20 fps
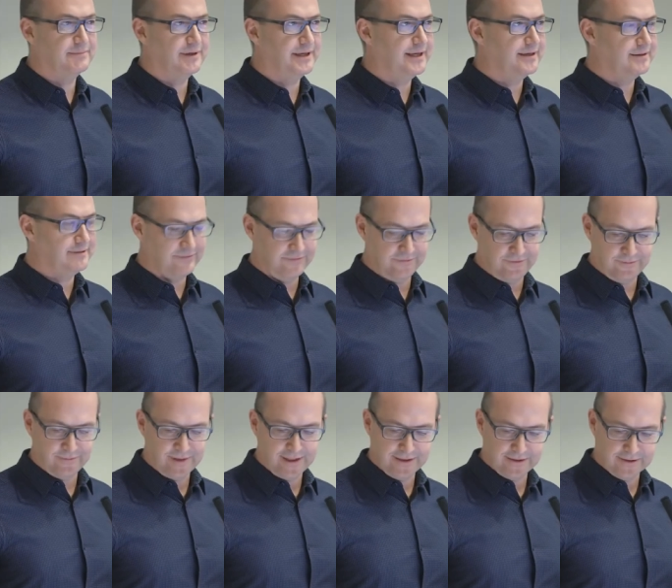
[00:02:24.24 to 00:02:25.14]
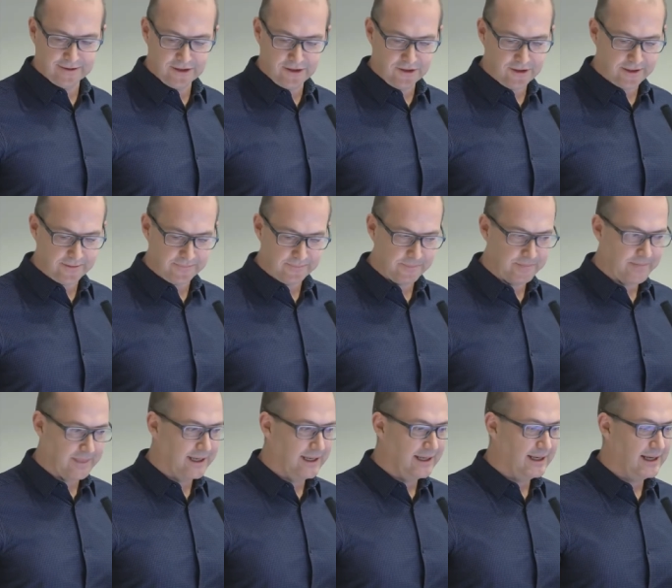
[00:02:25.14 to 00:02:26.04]
at my end of my little talk
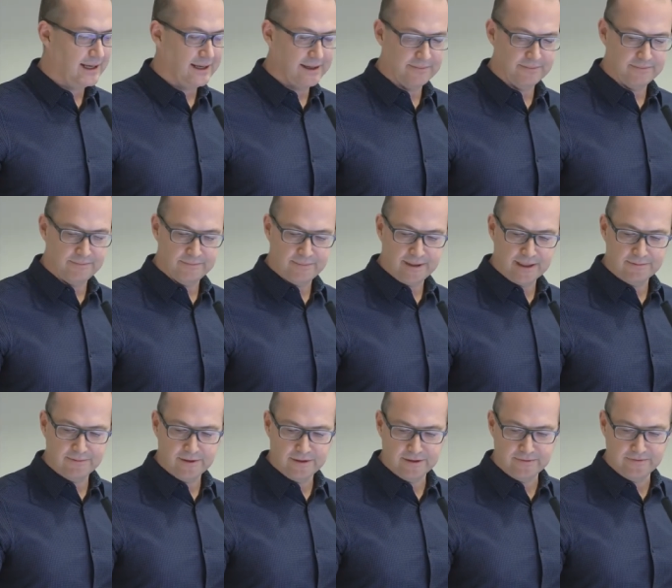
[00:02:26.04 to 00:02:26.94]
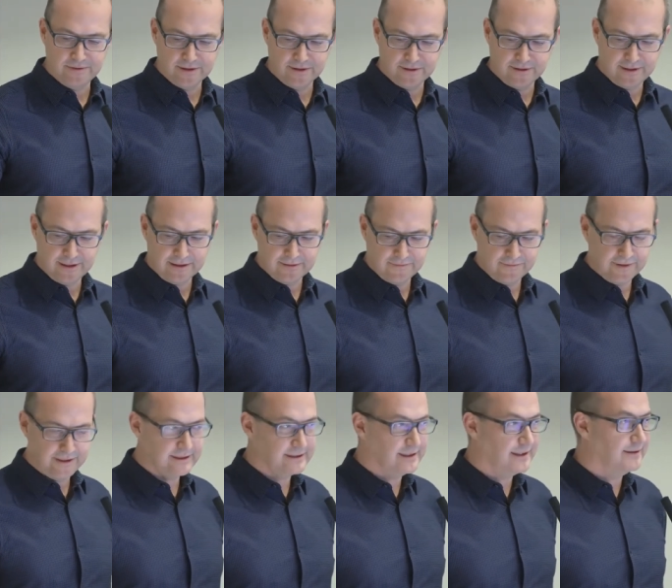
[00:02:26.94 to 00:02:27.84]
um, but I wonder if you could think for
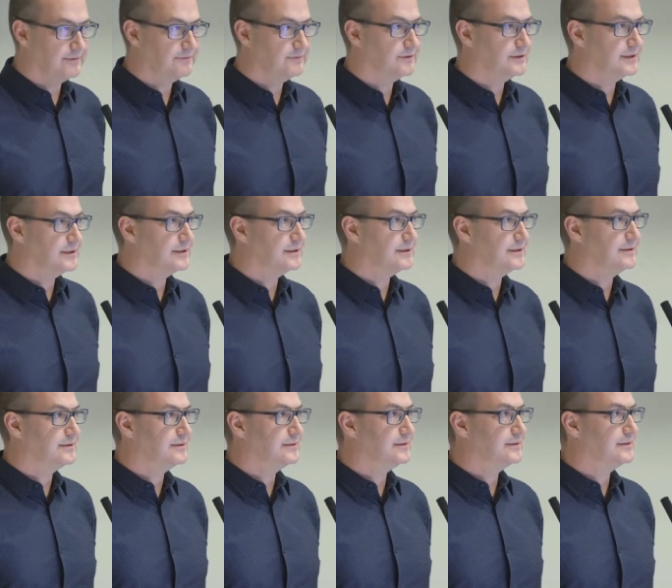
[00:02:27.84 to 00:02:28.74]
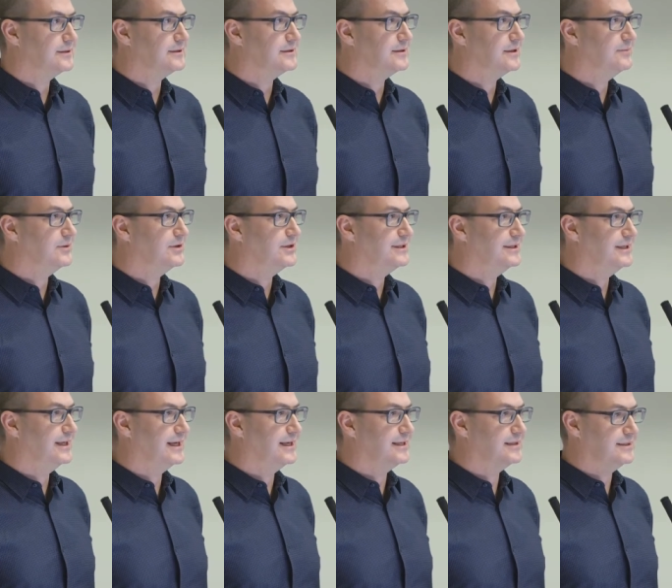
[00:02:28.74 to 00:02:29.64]
yourself what does
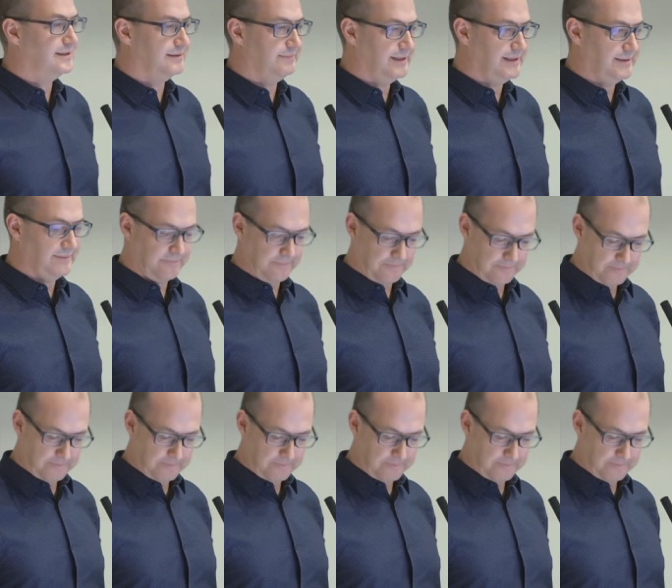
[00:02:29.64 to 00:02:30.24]
community actually mean?